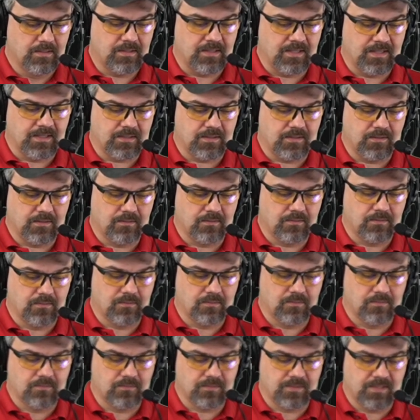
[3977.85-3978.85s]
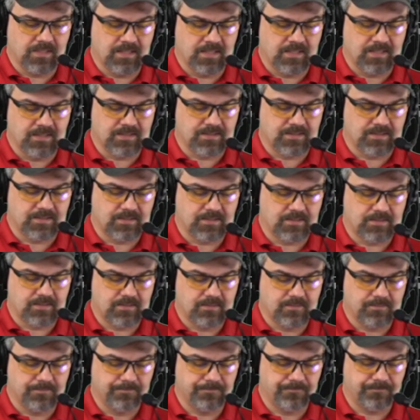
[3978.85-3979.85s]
Thank you, yes,